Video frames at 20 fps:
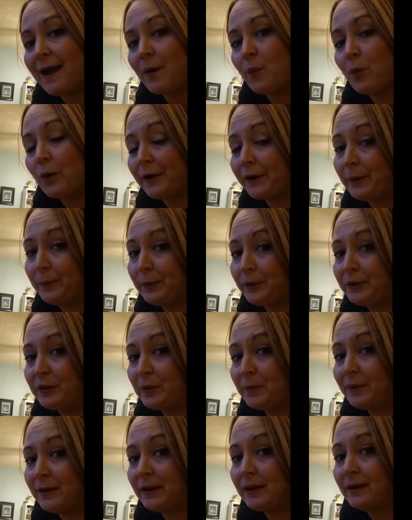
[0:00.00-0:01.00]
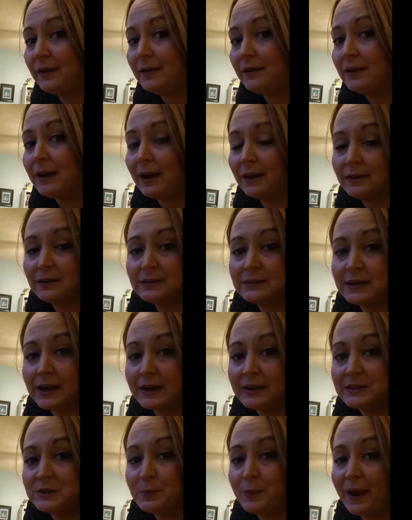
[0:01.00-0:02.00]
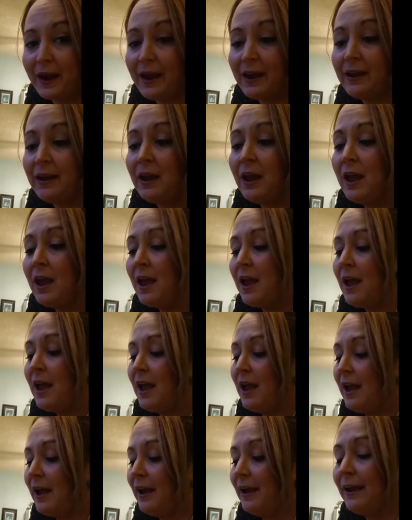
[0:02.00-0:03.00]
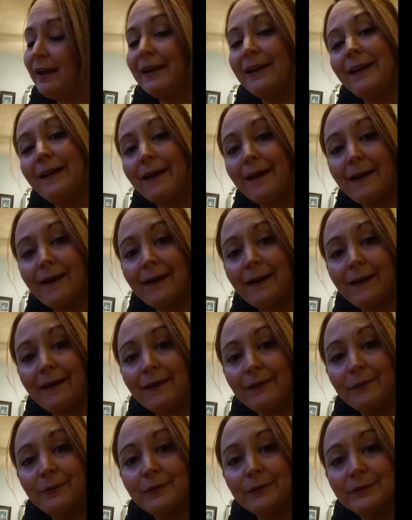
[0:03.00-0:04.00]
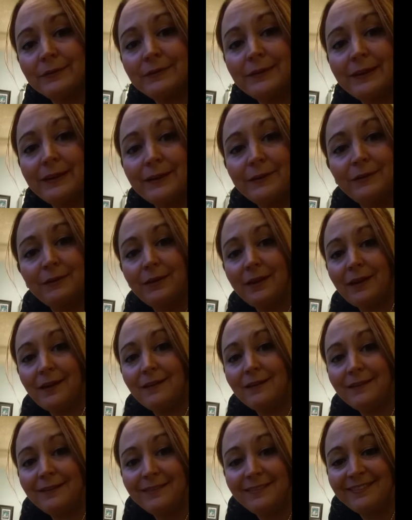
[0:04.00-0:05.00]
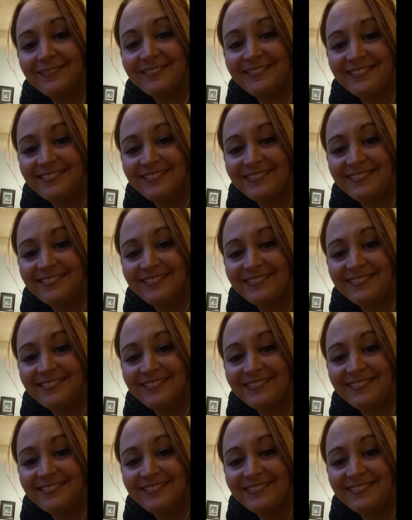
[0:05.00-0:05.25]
we're going to put them in a gallon-sized bag. And I will see you then.